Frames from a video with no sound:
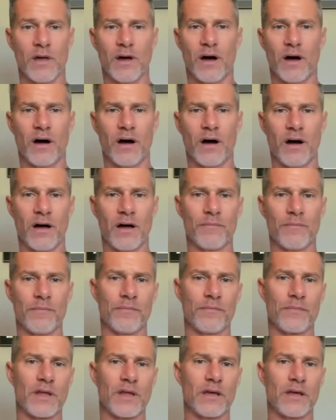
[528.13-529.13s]

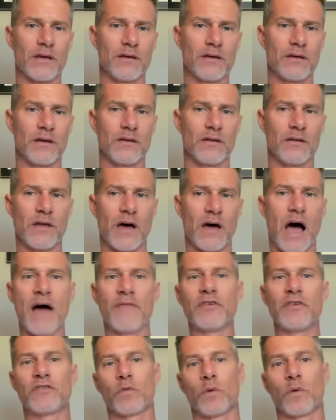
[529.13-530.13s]
The
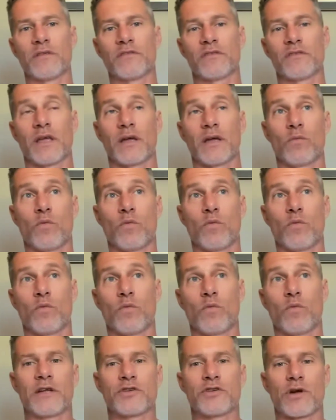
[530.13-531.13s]
obvious ones are like, well, why
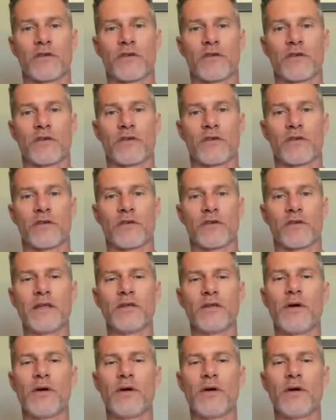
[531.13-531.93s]
would I trust you, right?